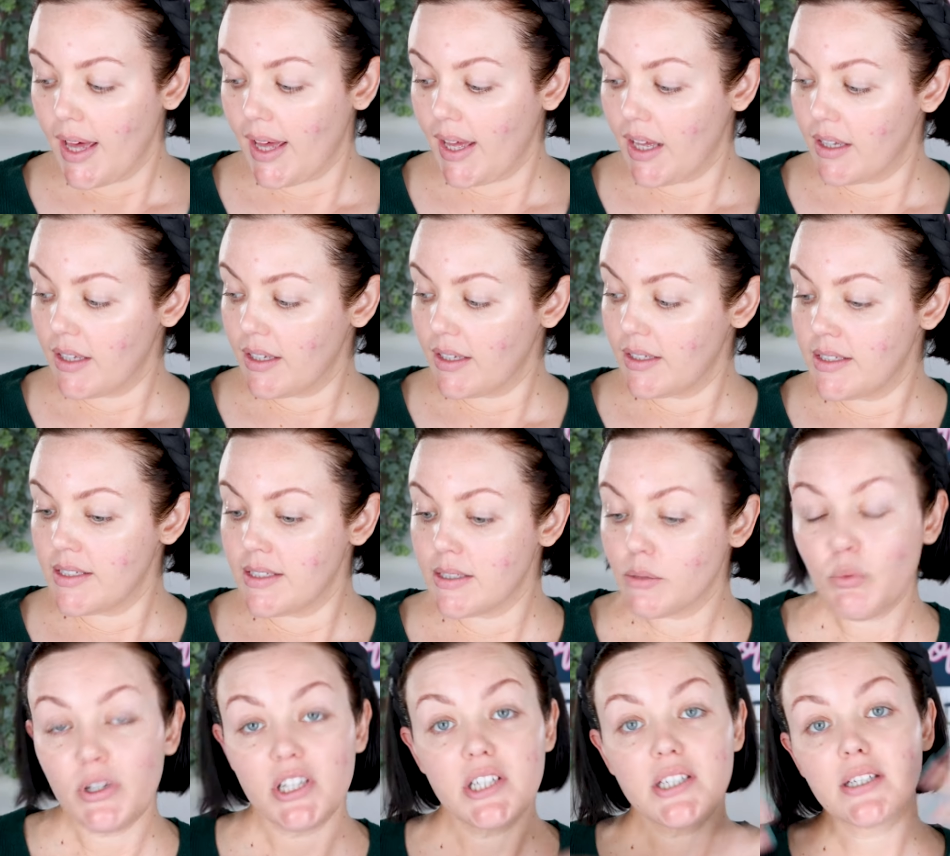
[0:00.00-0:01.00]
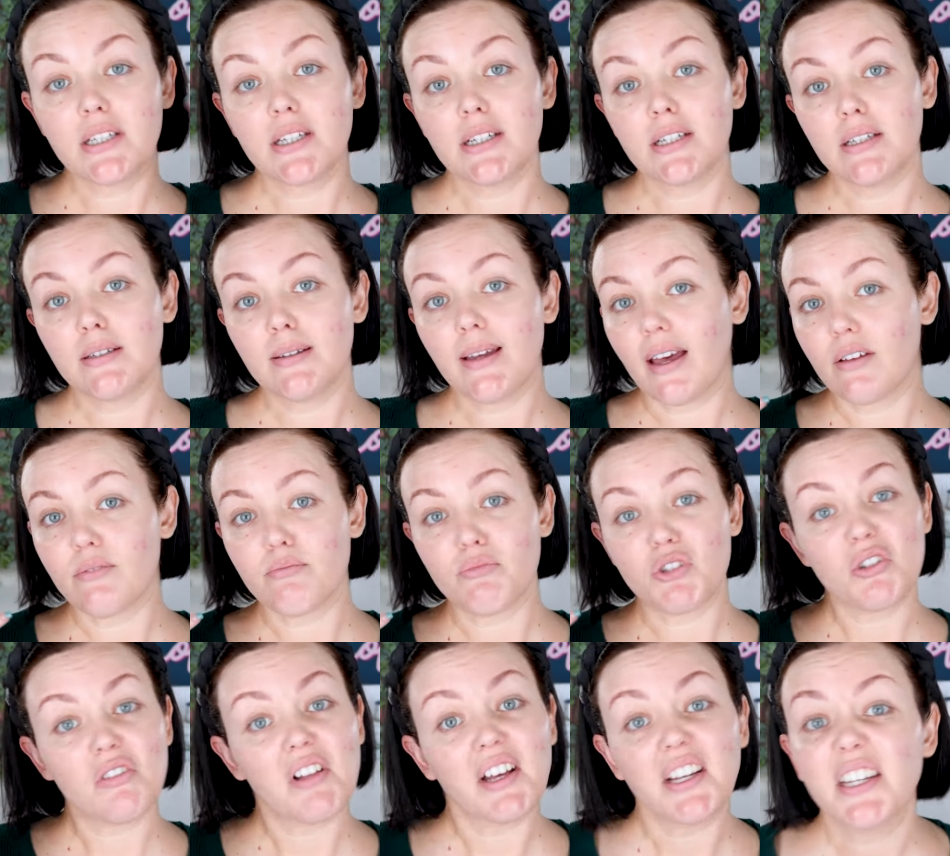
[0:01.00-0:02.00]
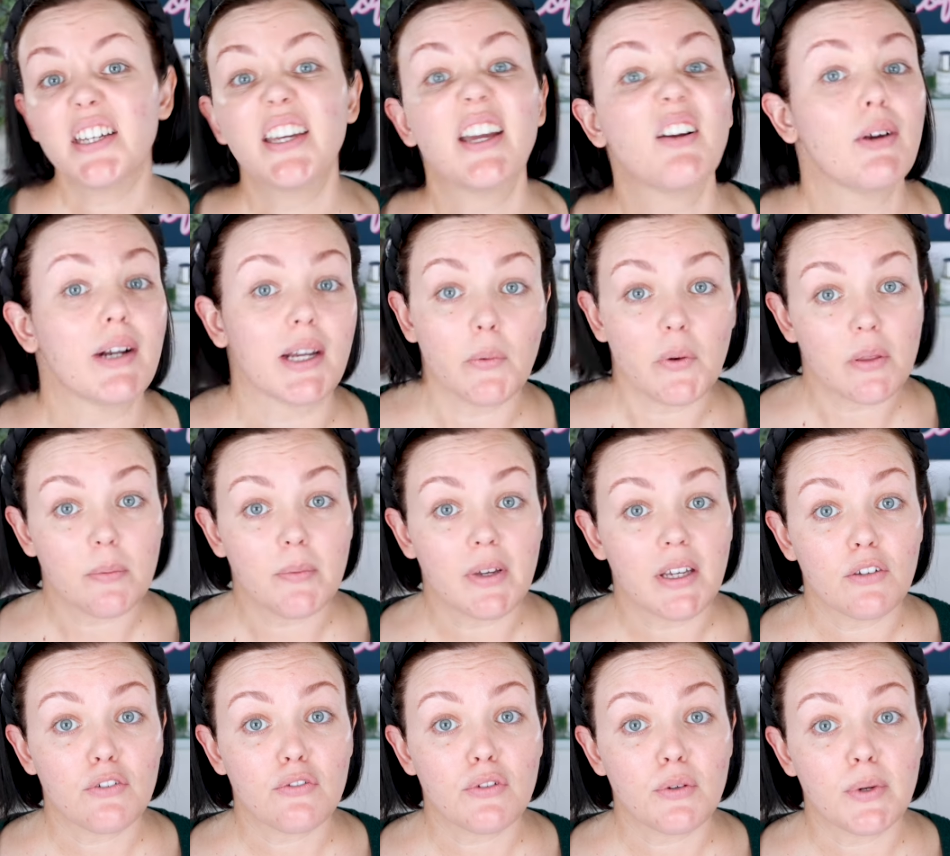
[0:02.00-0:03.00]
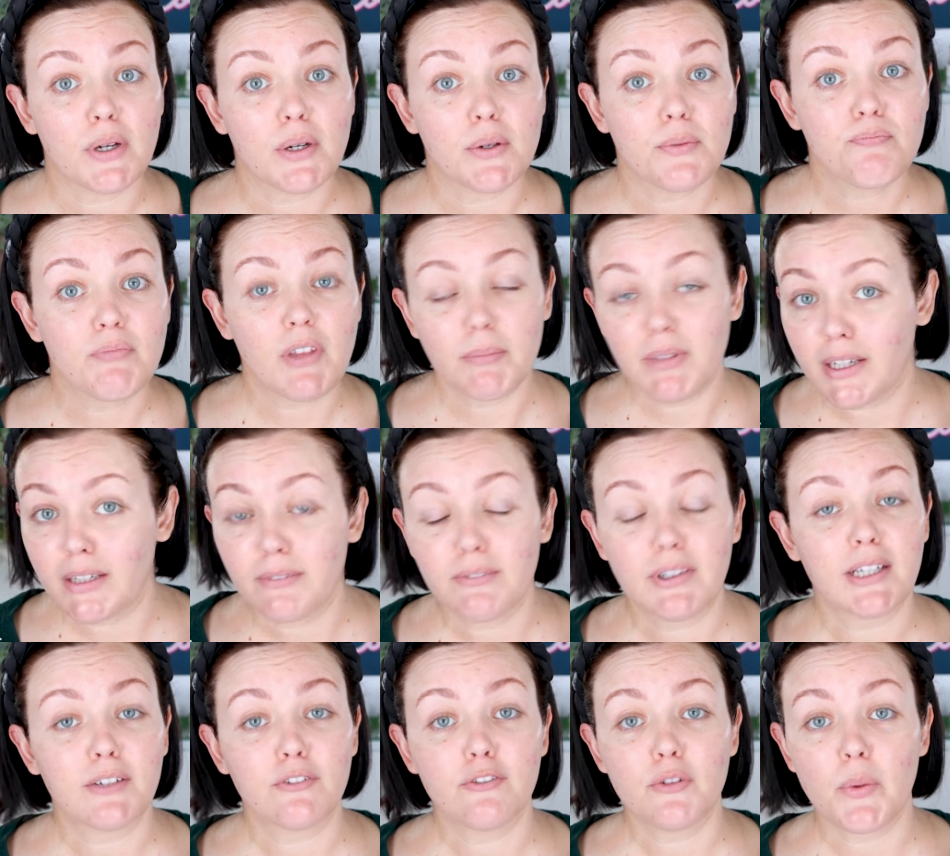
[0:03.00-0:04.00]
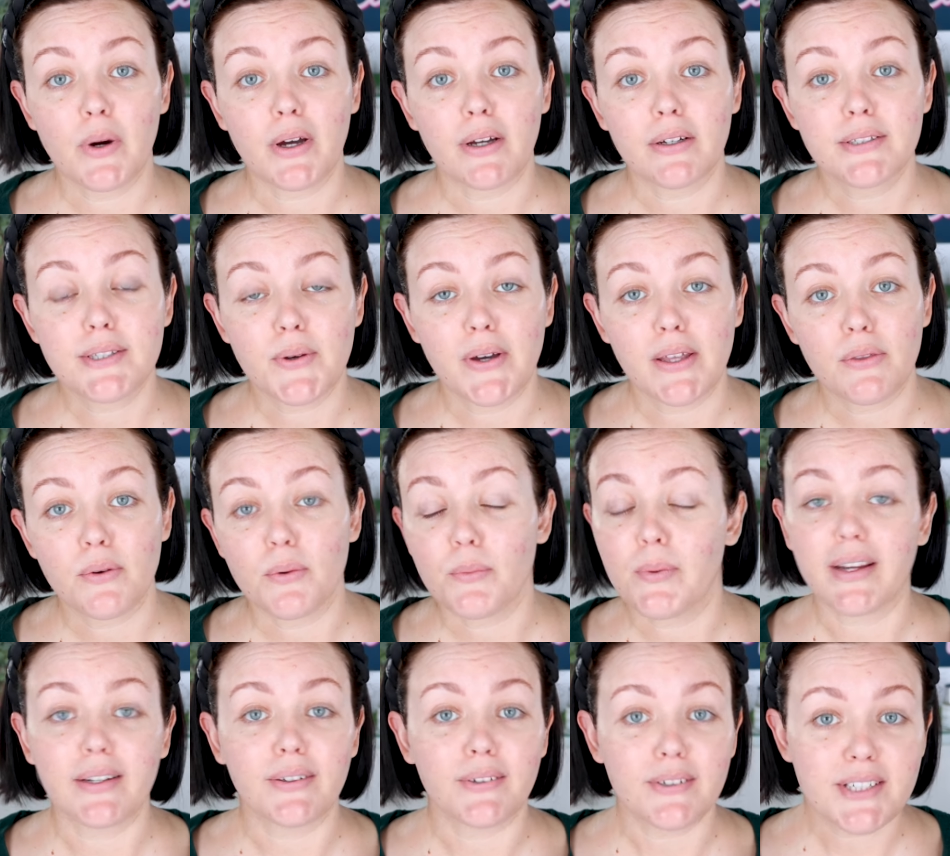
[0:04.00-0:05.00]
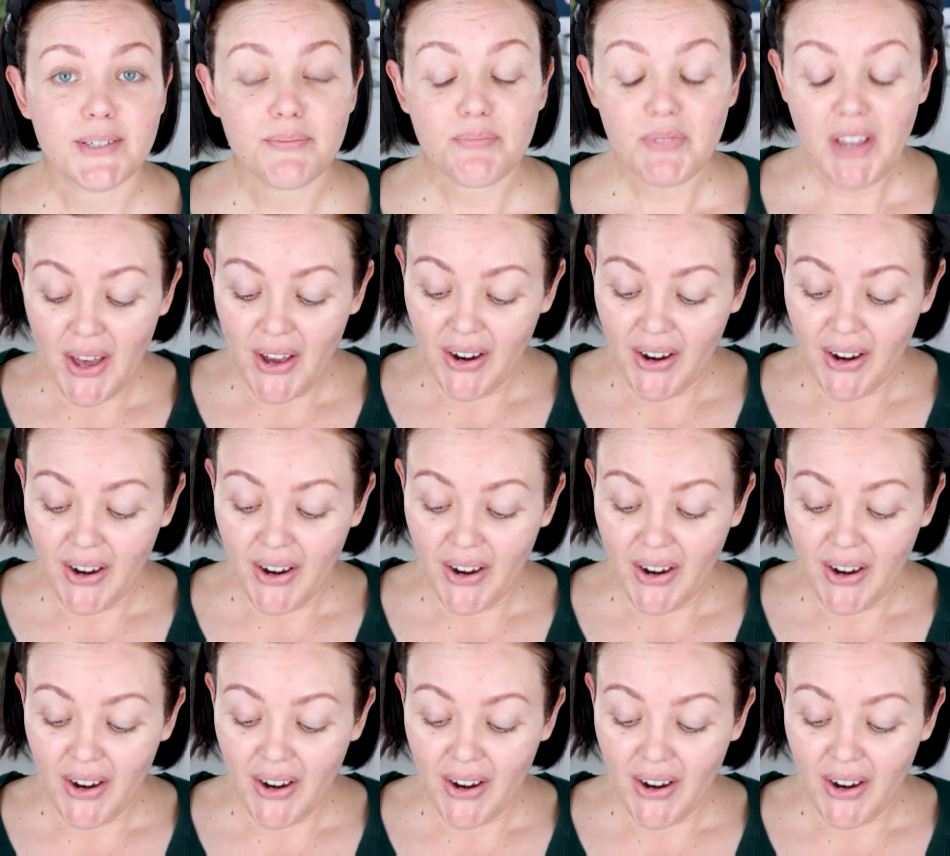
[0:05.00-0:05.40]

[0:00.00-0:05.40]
and we're just gonna do like a get ready with me, if you will. I'm getting ready for work, so I thought why not.